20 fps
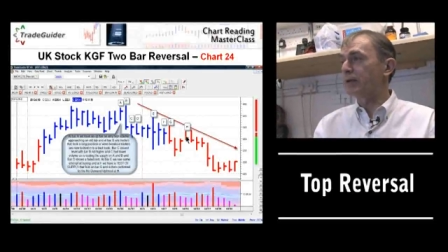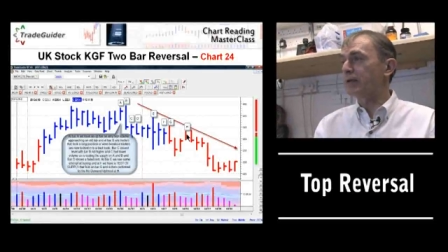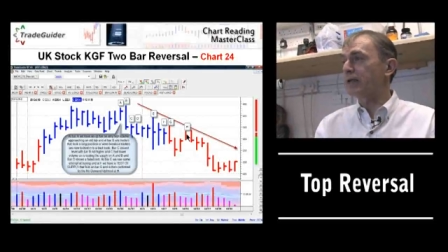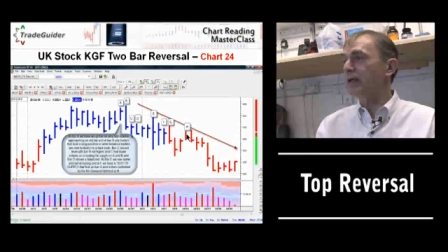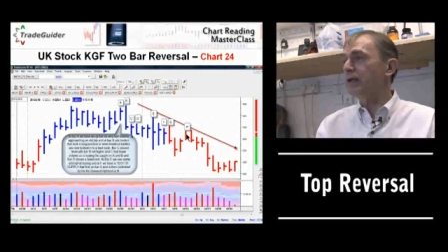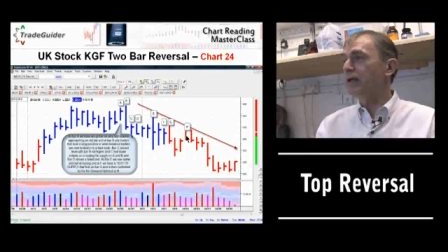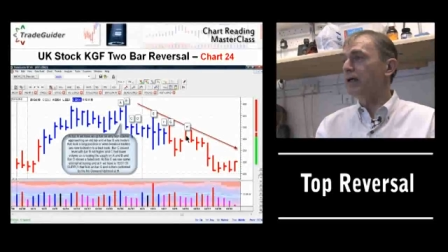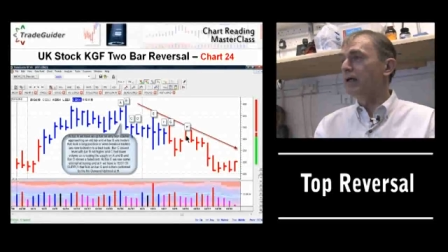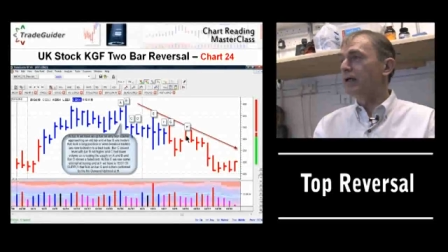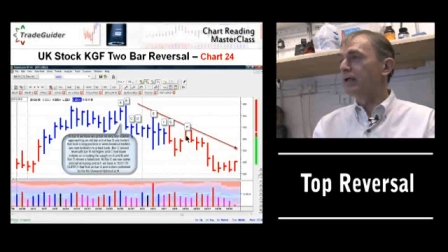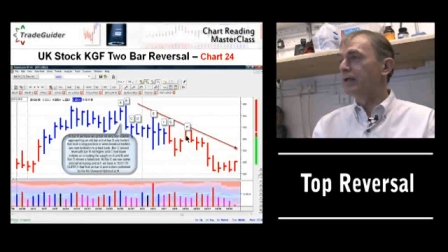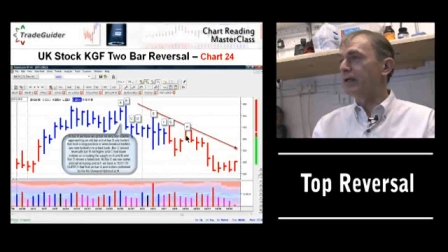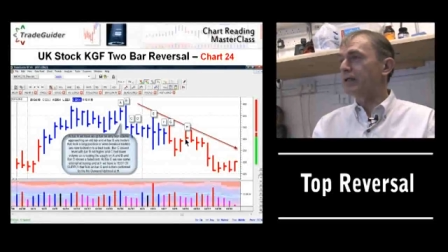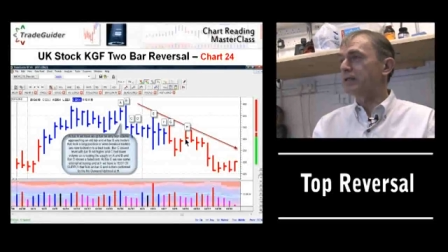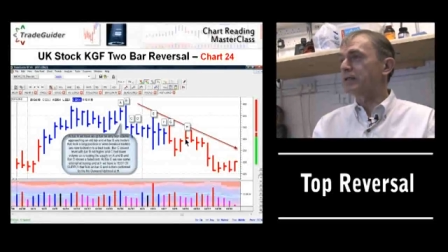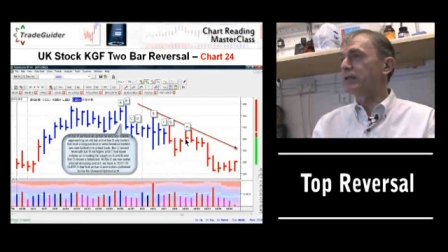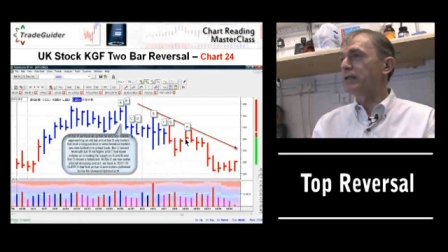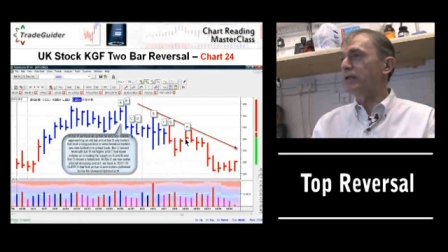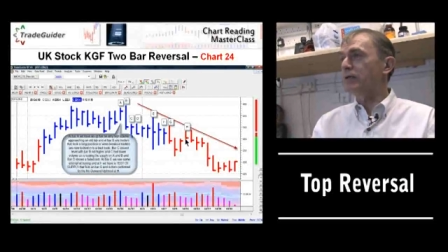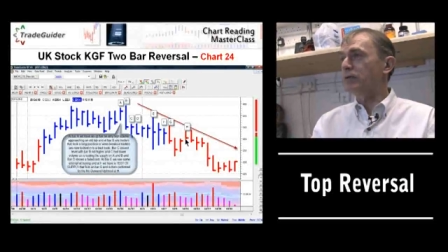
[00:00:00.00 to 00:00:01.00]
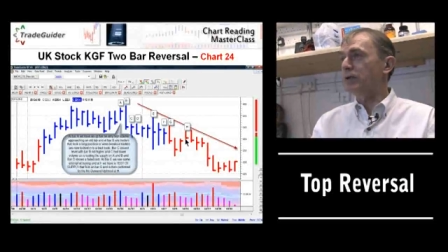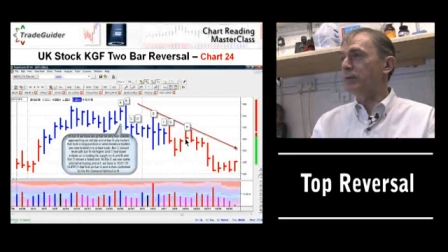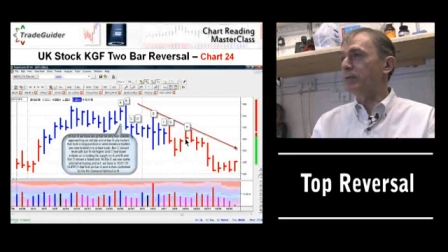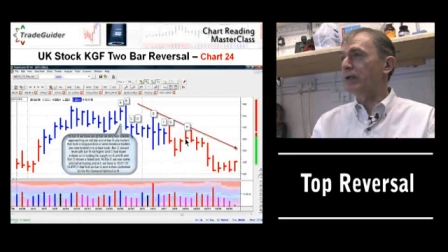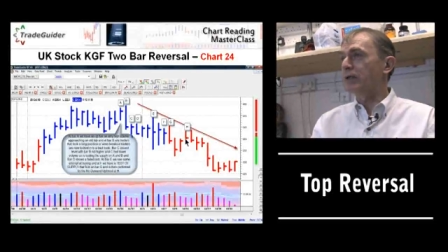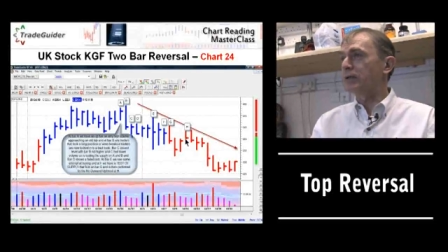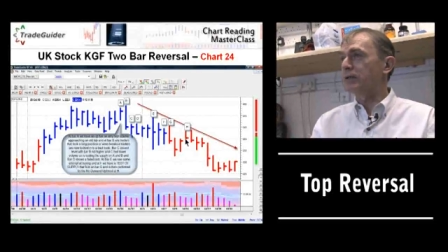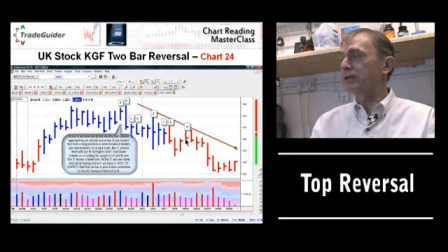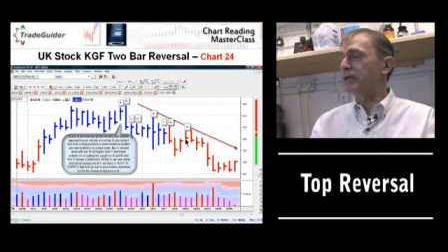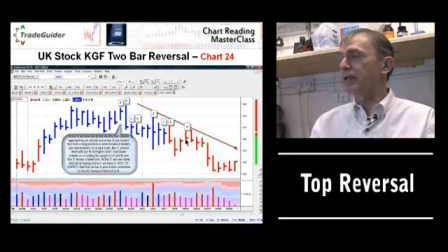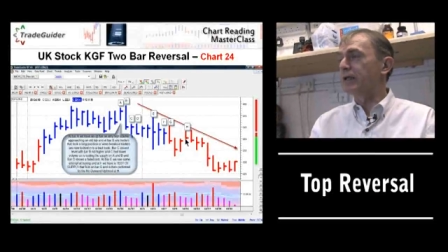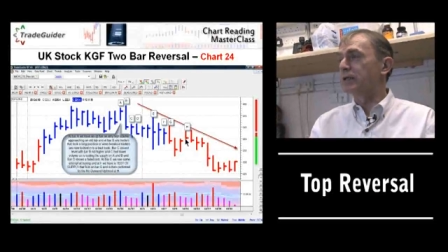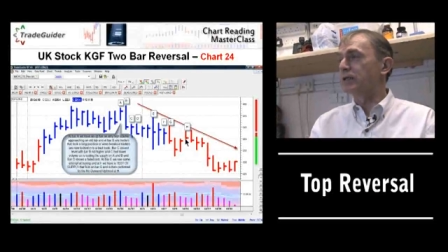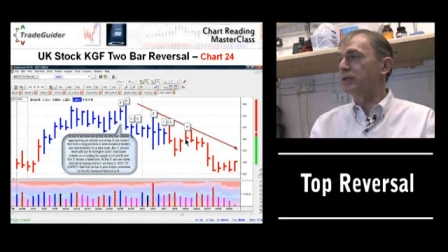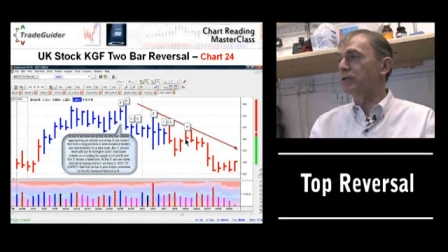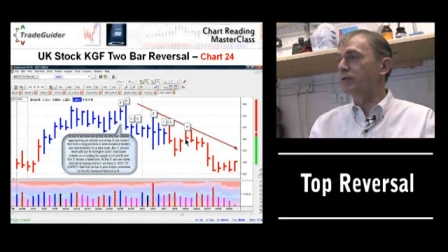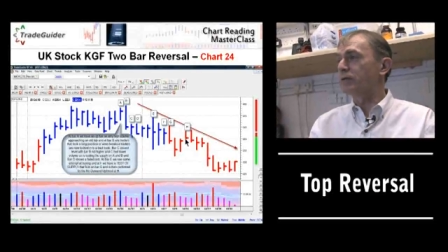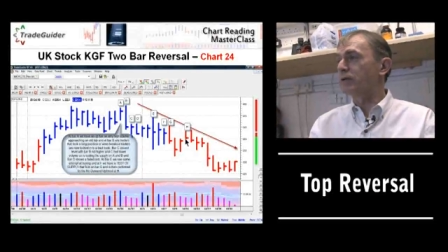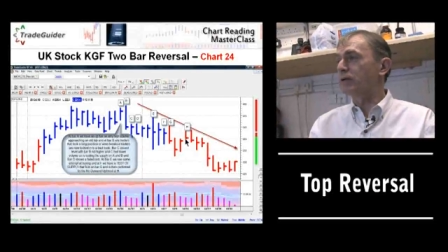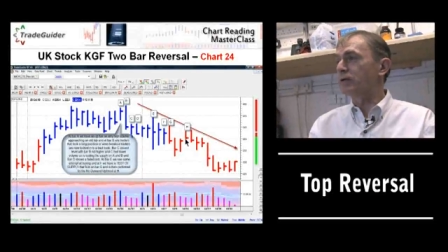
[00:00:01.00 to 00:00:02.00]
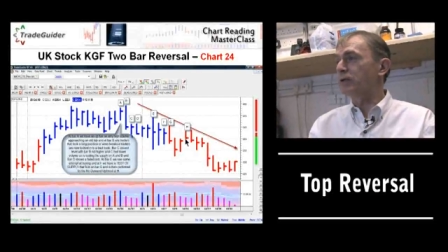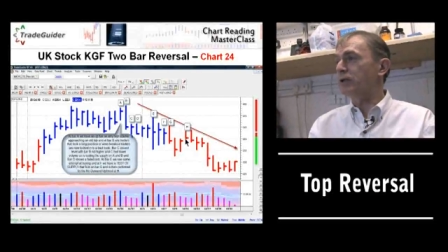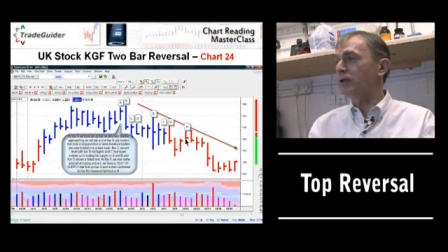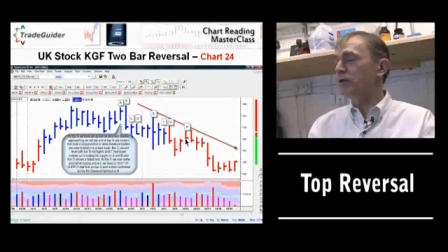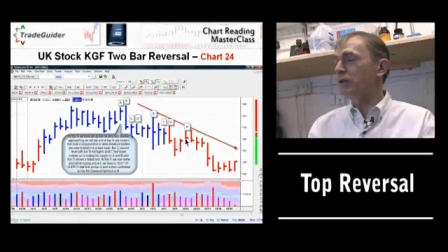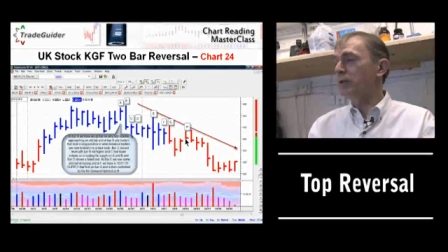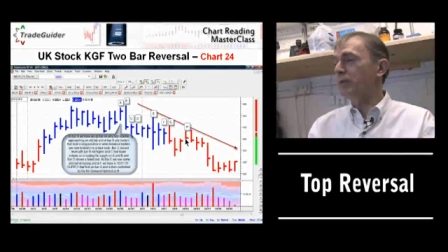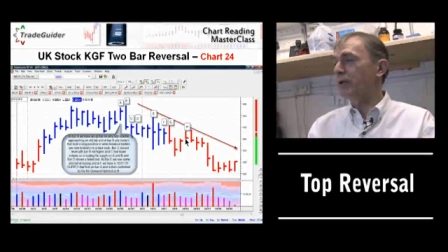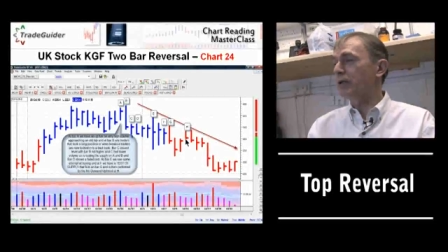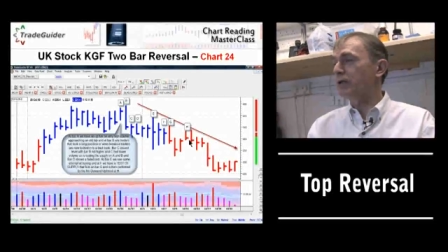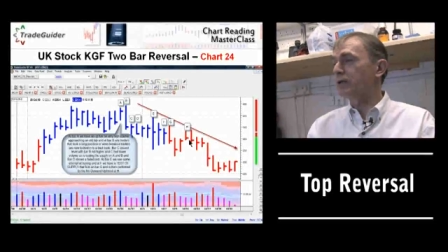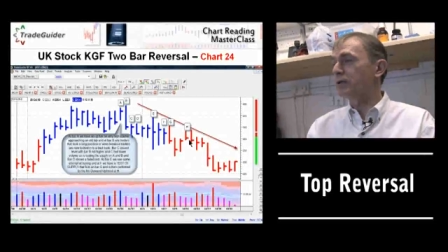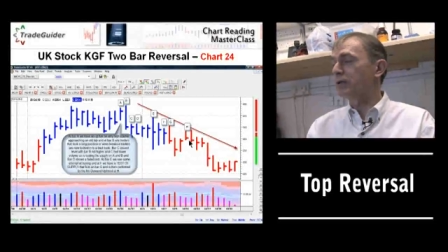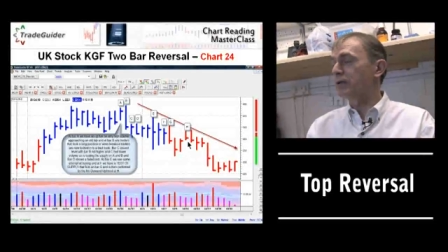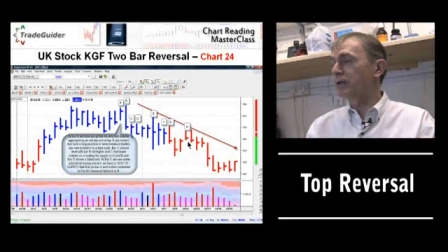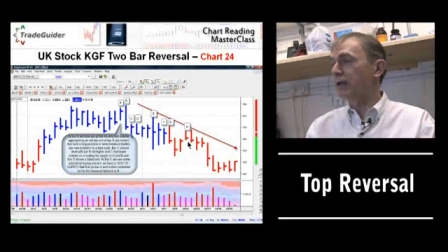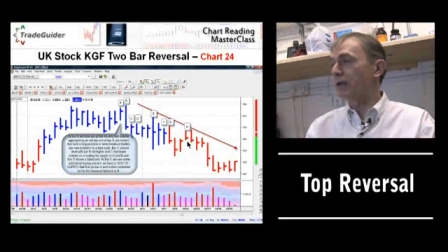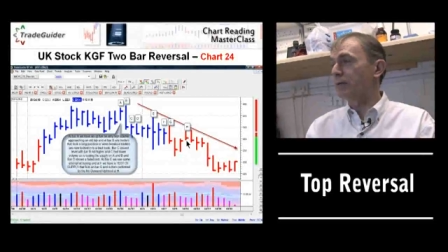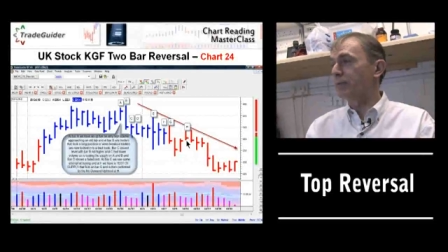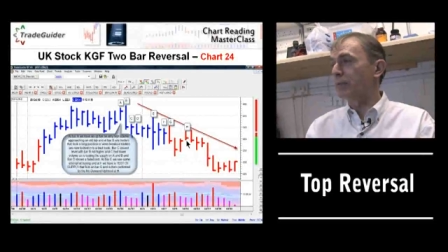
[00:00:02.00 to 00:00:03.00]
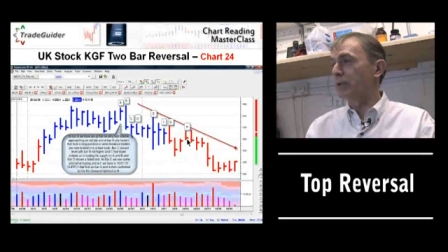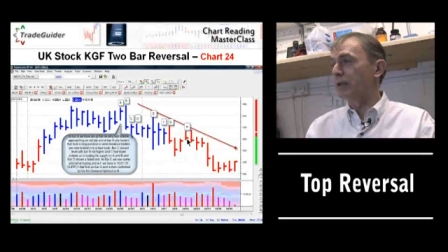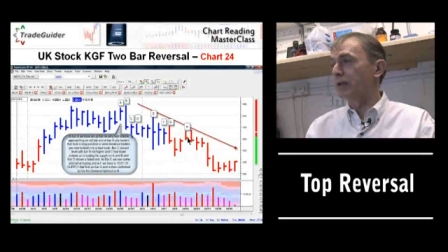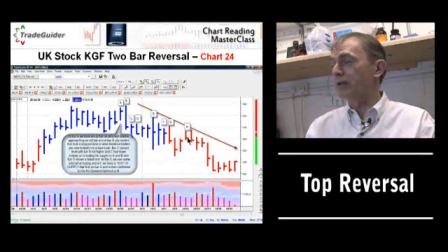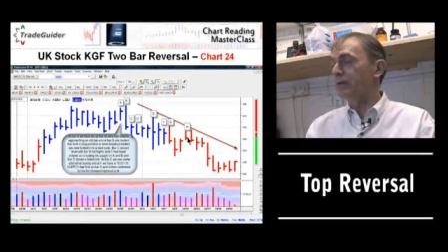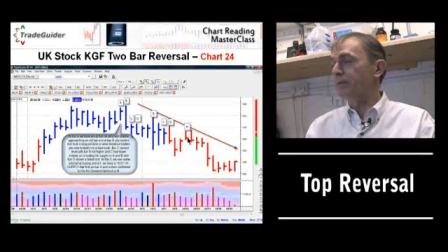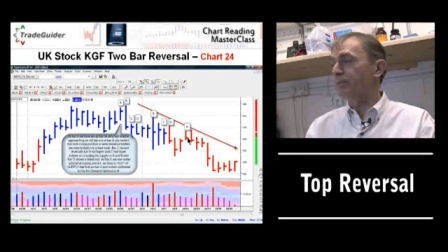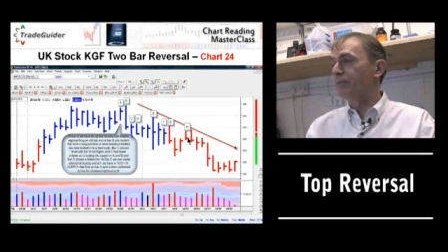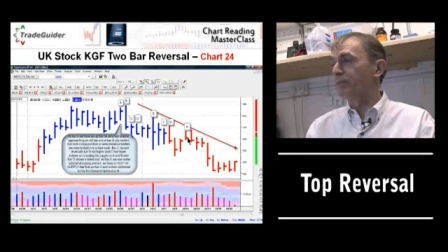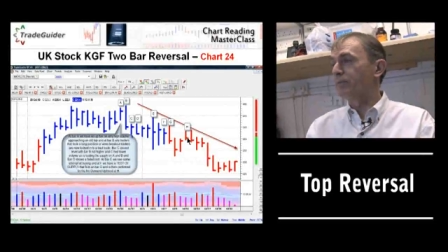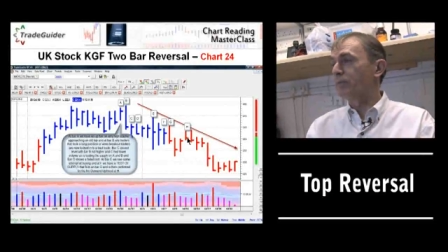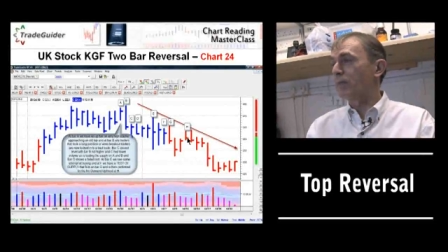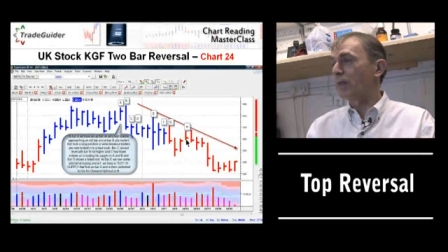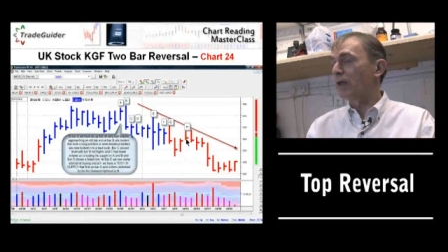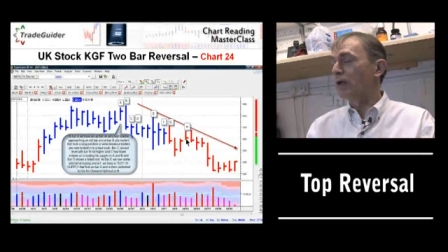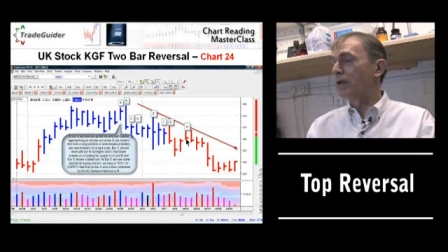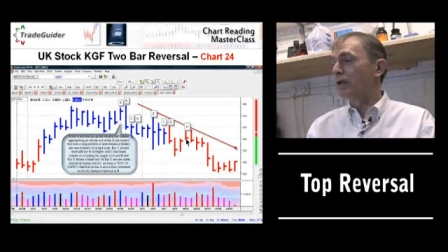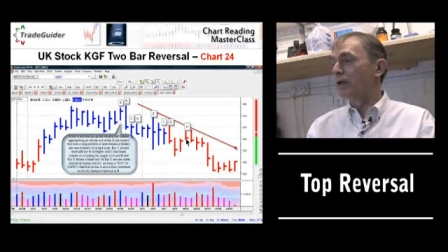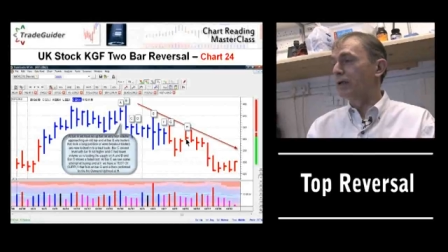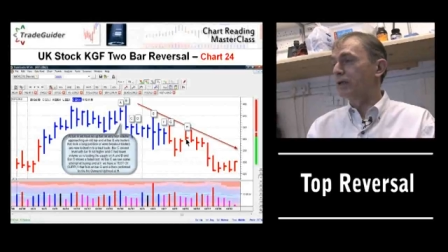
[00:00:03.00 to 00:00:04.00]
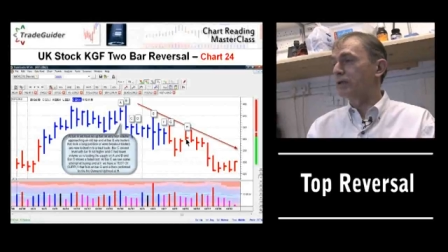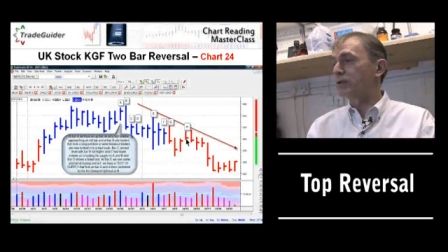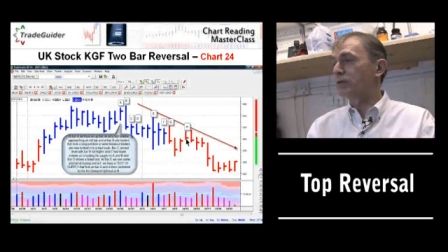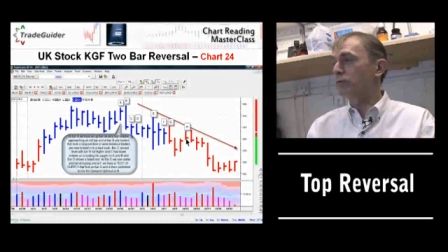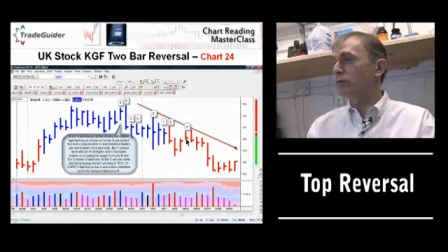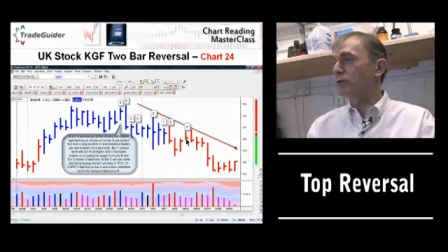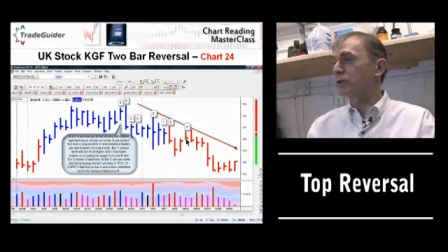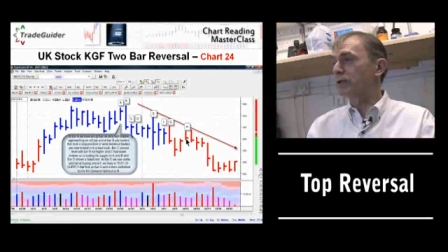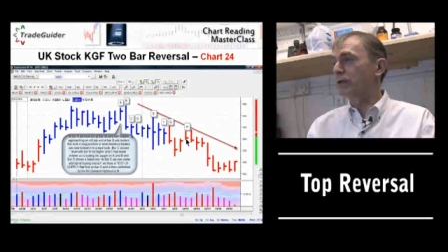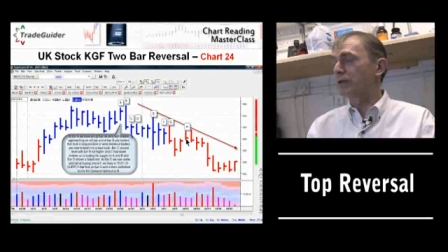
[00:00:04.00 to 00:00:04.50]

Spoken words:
Again, that's a no demand test. You've got no demand on the up bar, and there's also